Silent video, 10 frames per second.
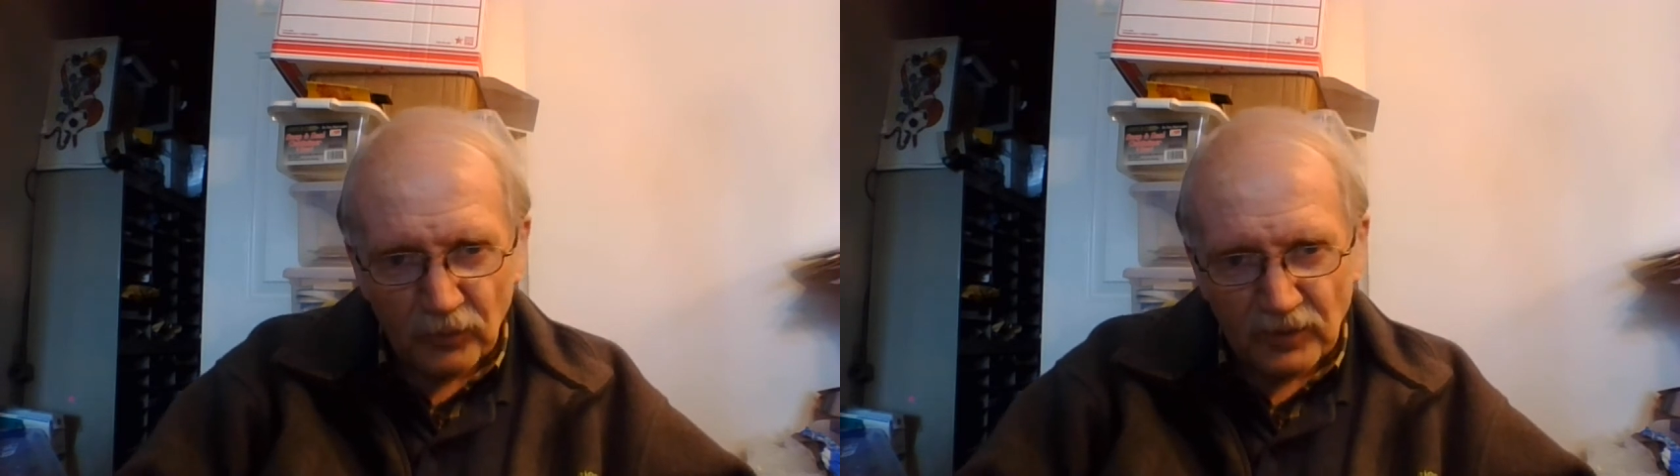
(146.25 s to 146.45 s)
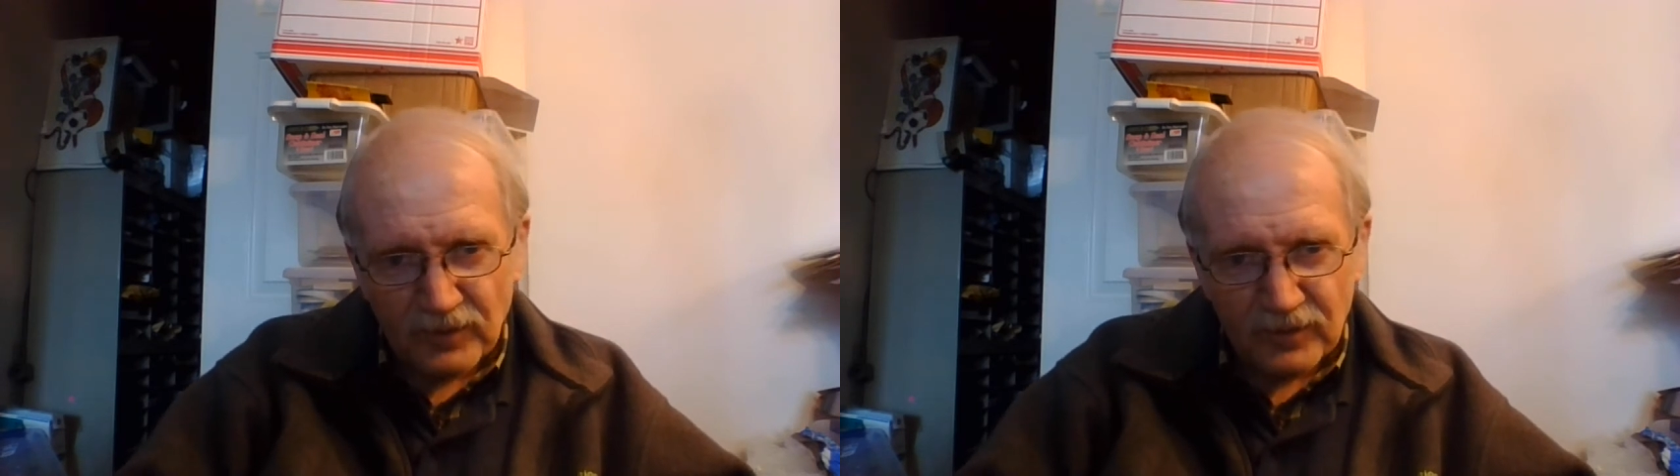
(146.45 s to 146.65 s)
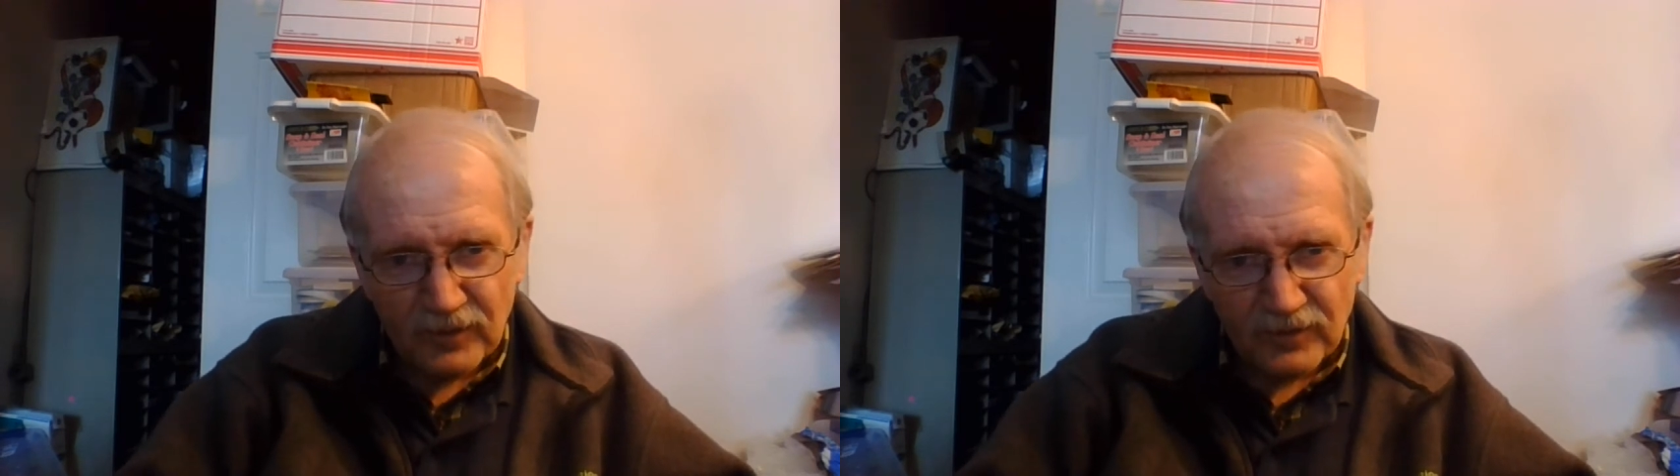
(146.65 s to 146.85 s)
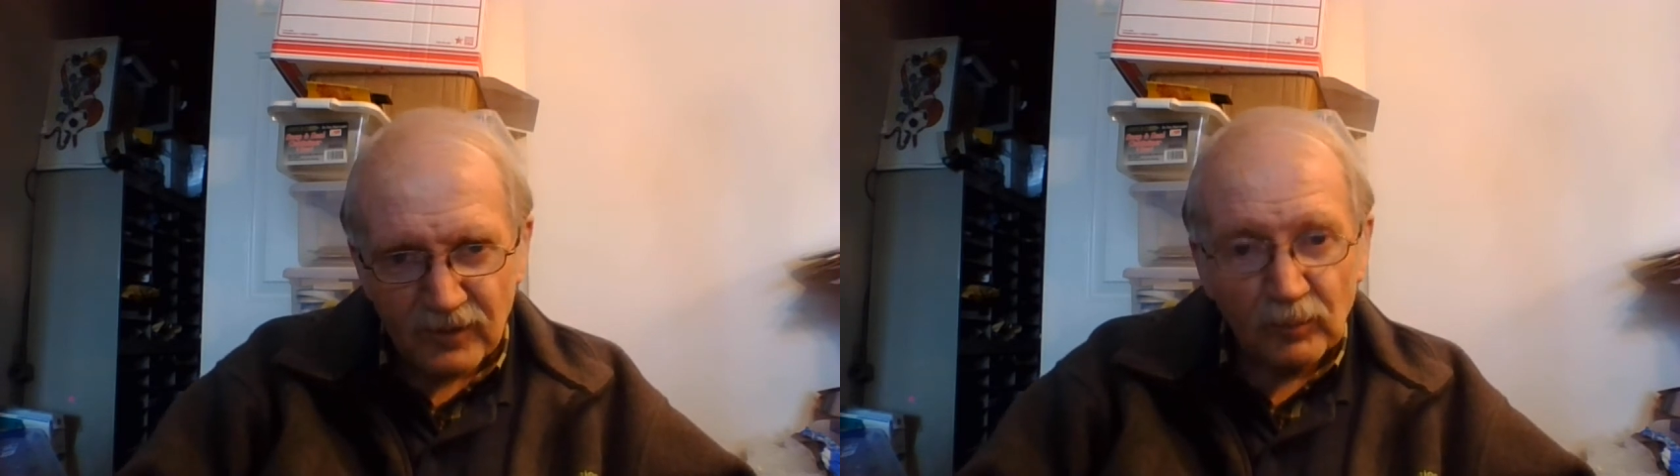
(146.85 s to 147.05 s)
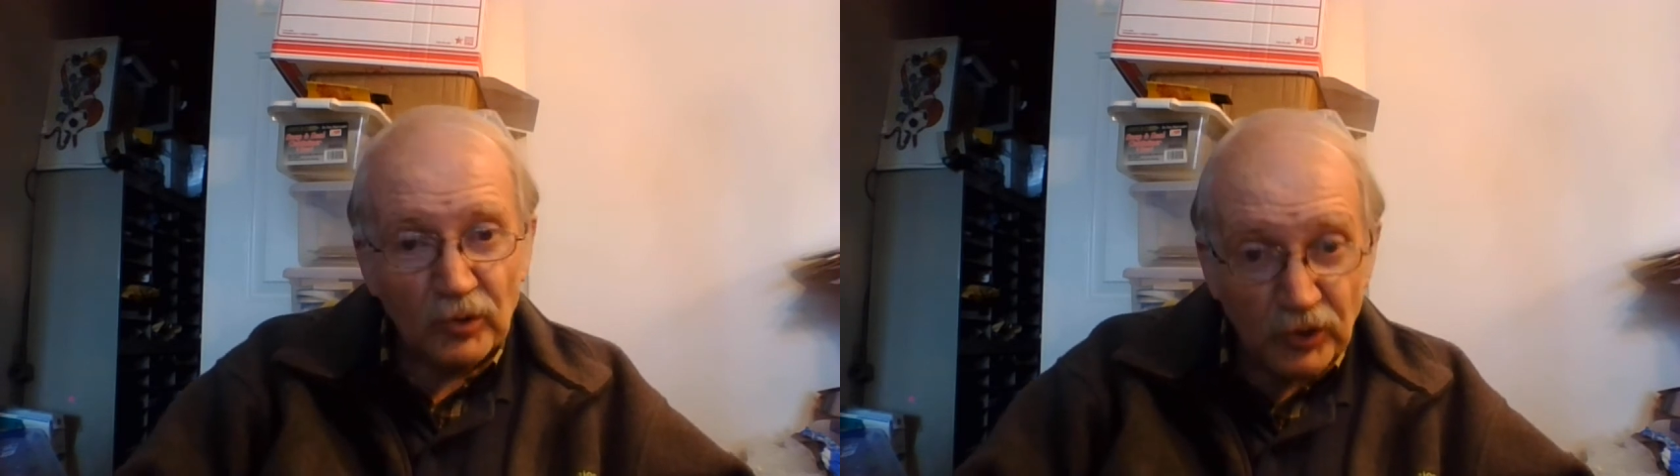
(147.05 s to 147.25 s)
instance,
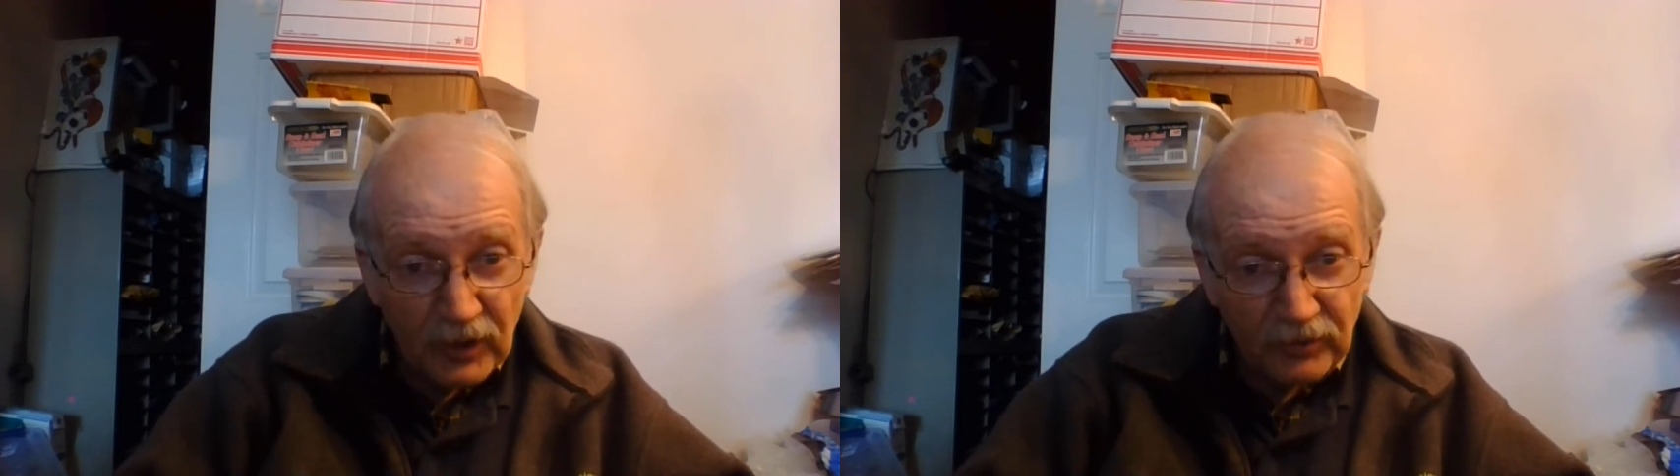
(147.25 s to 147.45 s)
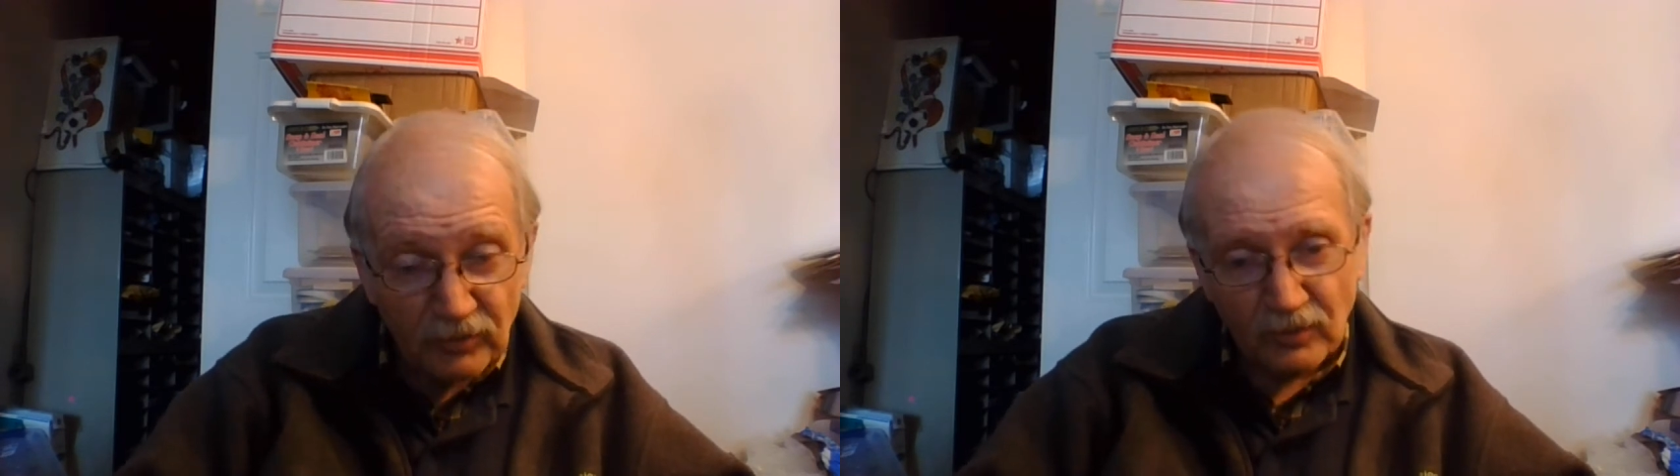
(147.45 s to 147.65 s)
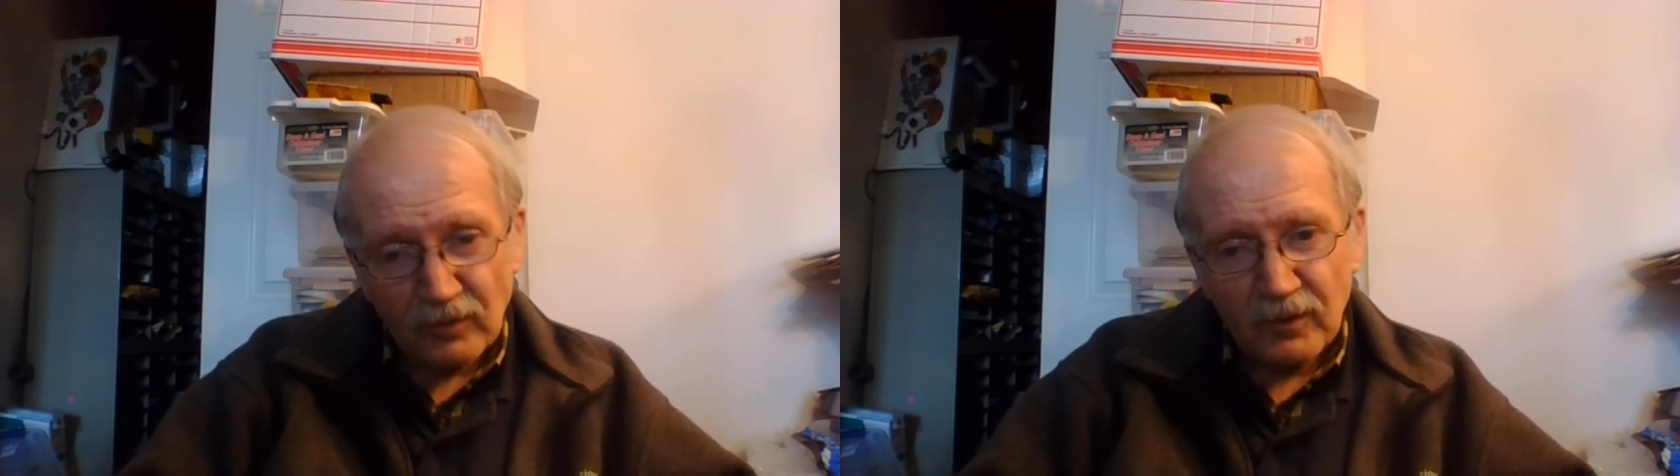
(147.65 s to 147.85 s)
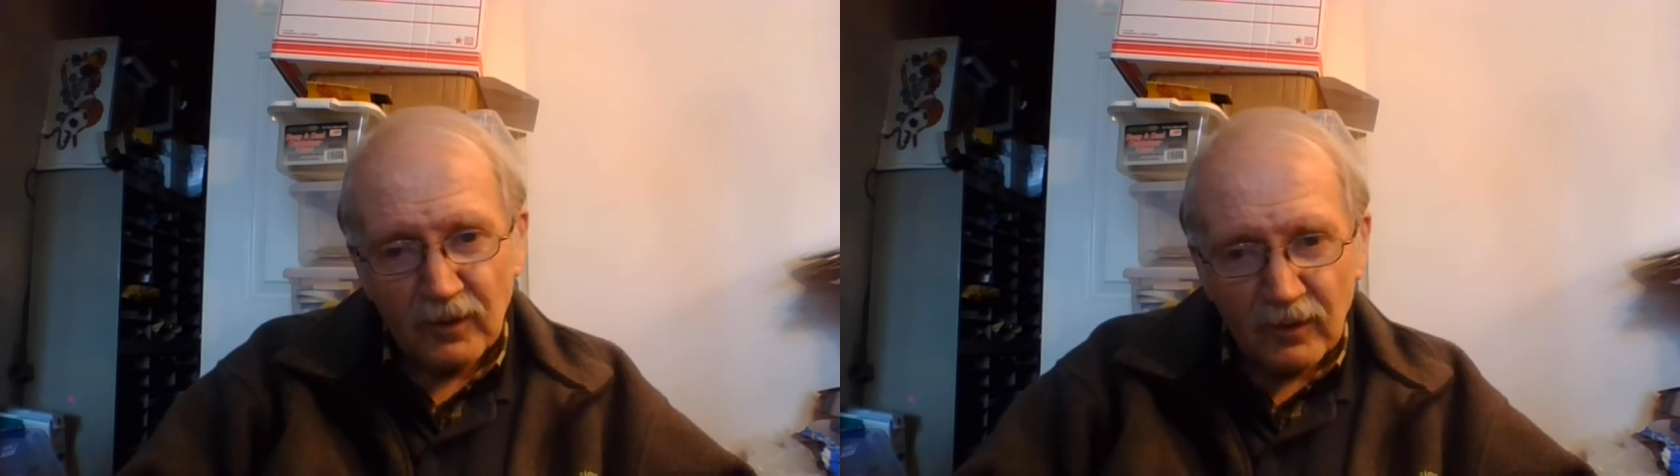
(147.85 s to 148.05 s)
and a projector,